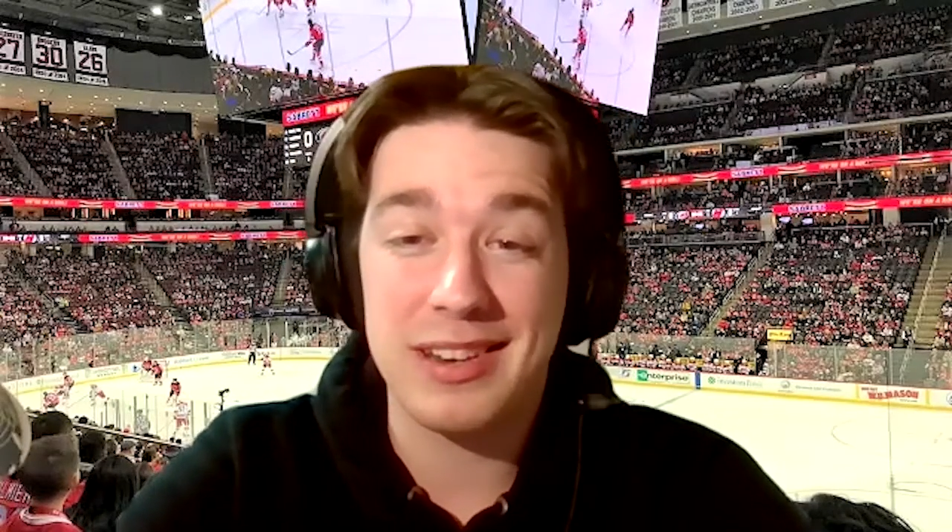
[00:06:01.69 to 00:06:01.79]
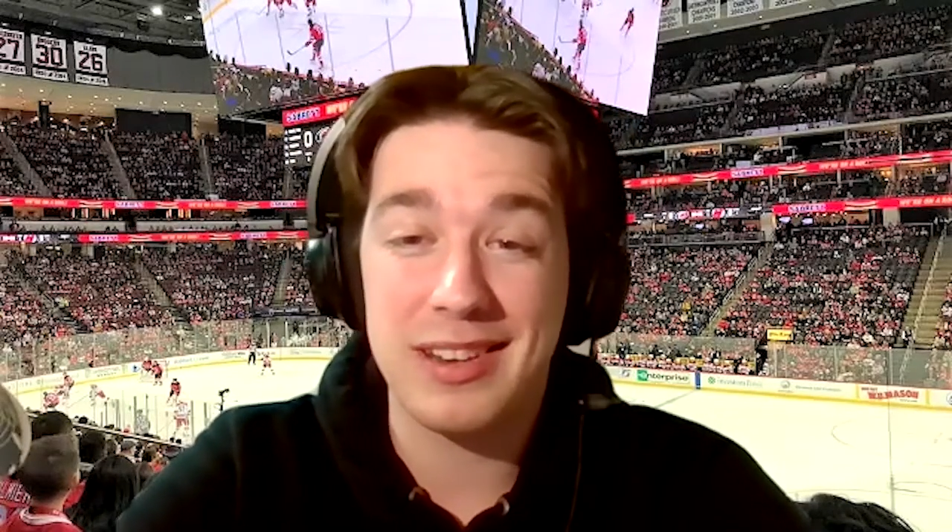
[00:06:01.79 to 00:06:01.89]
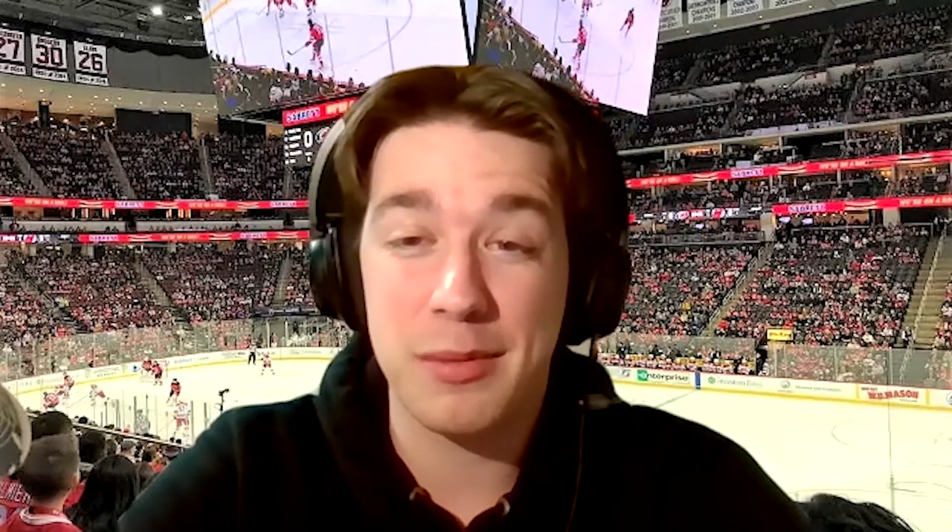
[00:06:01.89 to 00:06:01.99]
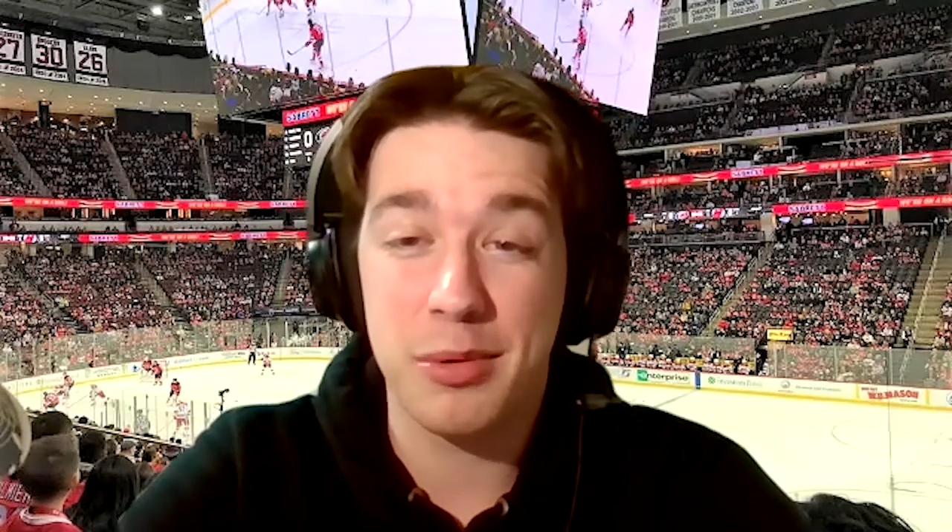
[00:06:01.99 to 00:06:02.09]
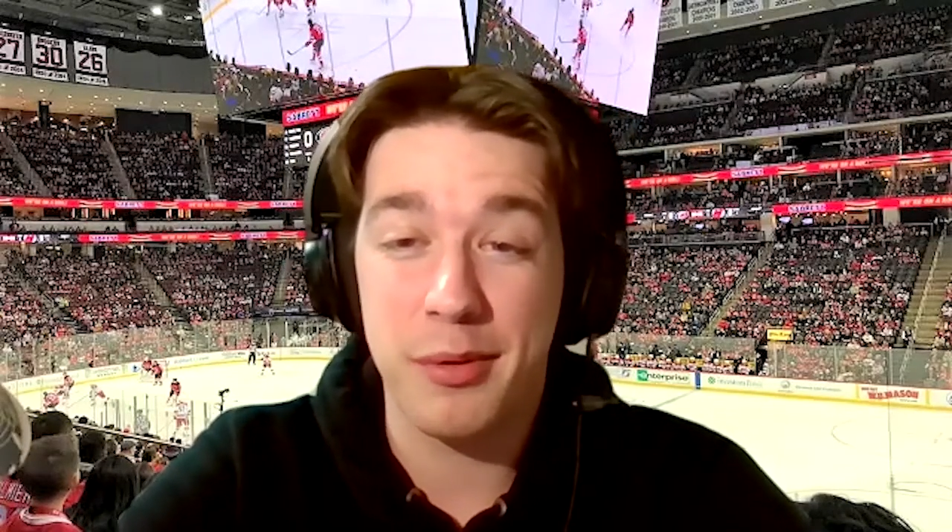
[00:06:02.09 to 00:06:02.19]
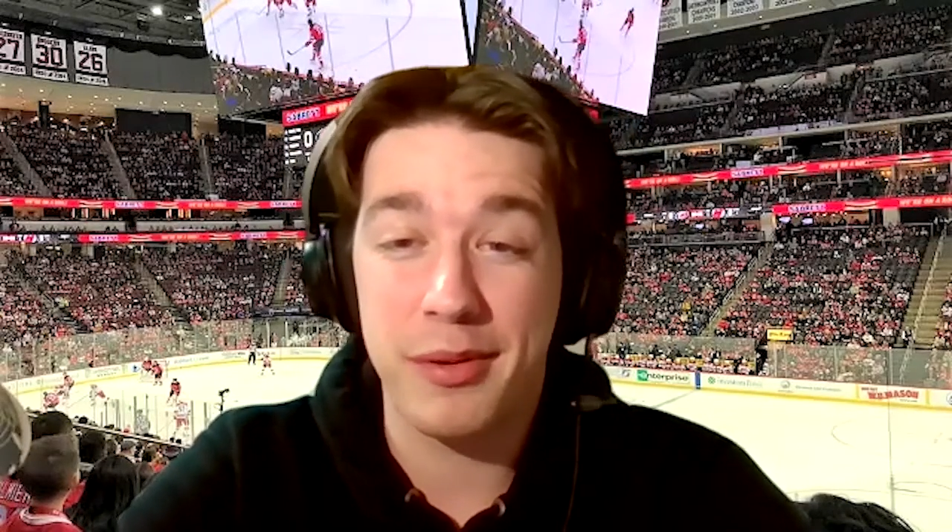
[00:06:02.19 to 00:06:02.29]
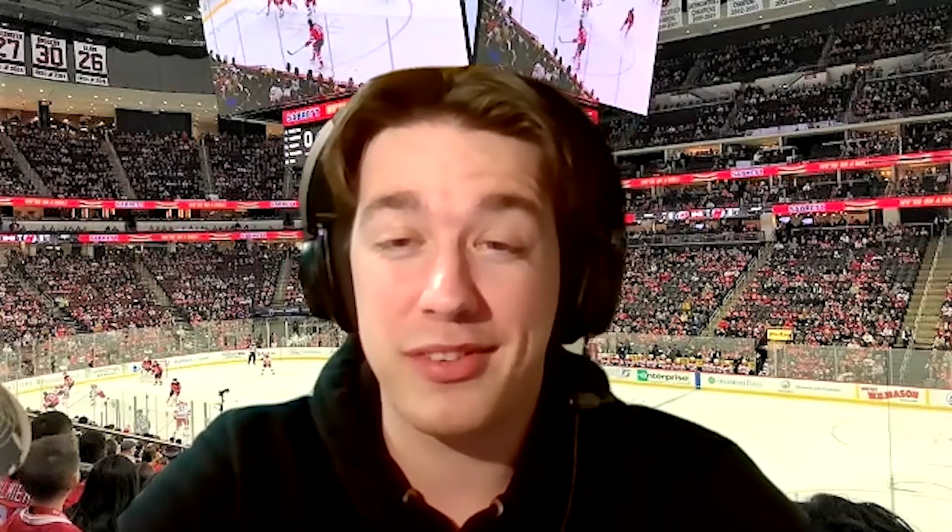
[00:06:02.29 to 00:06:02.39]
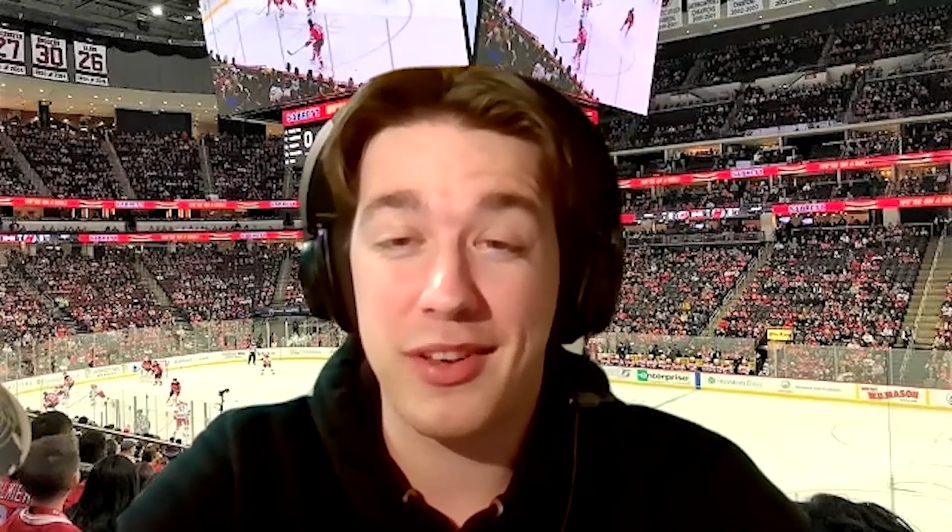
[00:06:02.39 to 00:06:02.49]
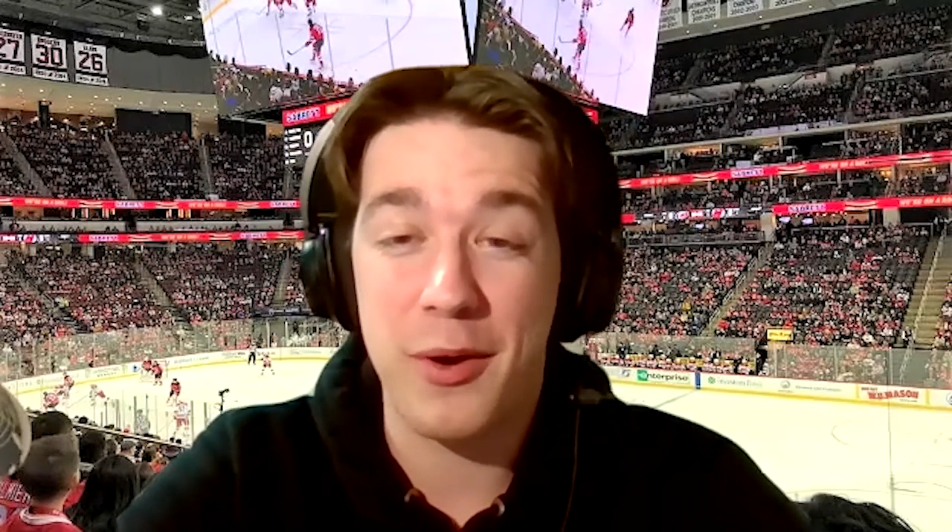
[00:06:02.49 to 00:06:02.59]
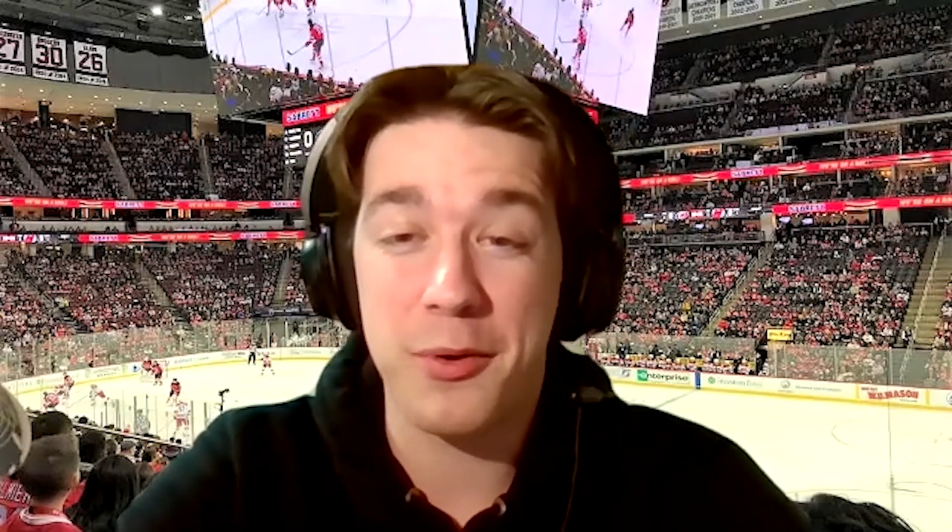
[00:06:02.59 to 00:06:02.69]
into the
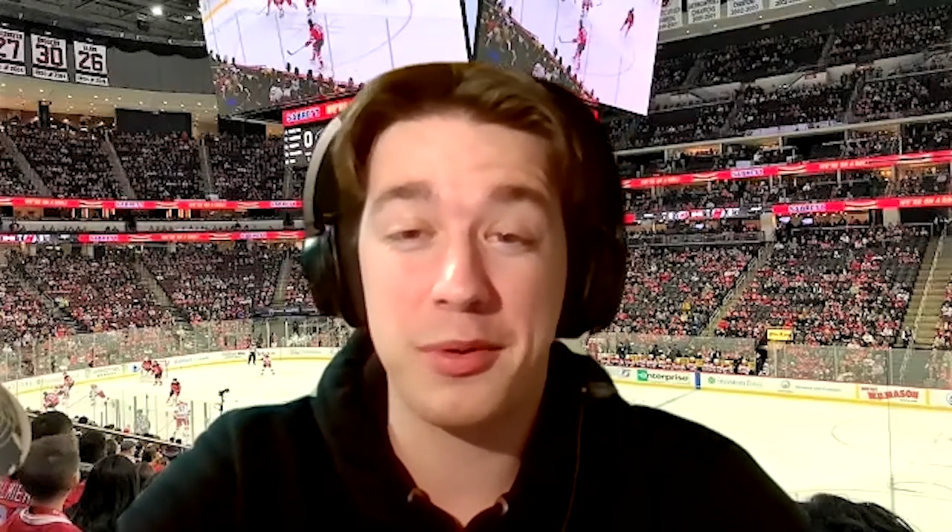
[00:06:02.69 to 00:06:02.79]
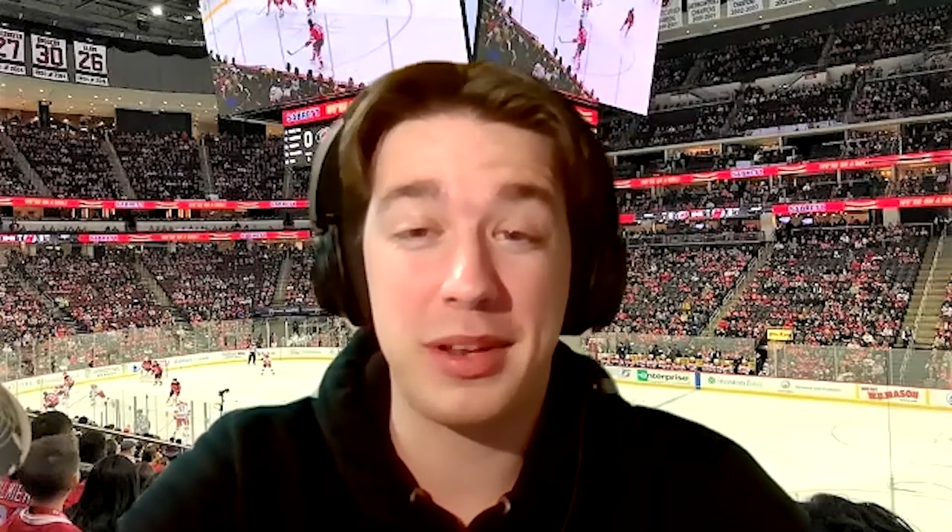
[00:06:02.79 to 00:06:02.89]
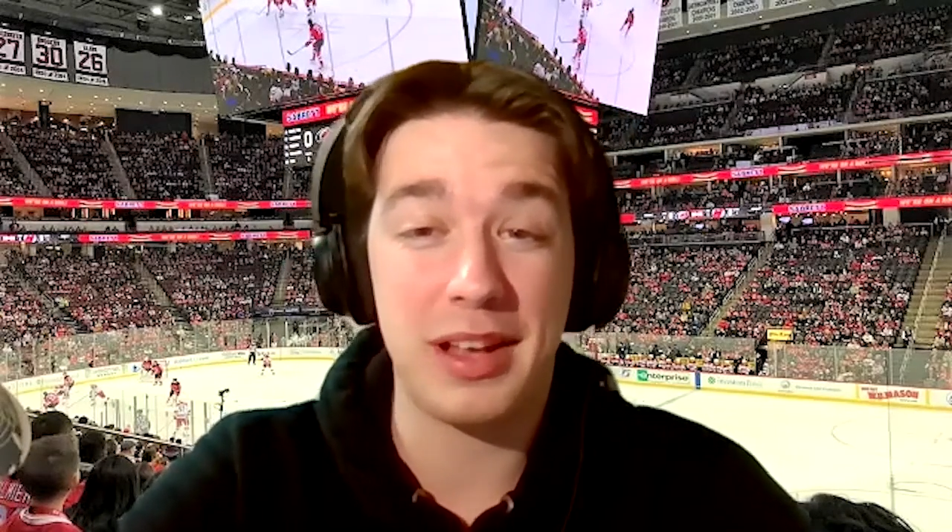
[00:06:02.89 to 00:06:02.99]
Bruins zone,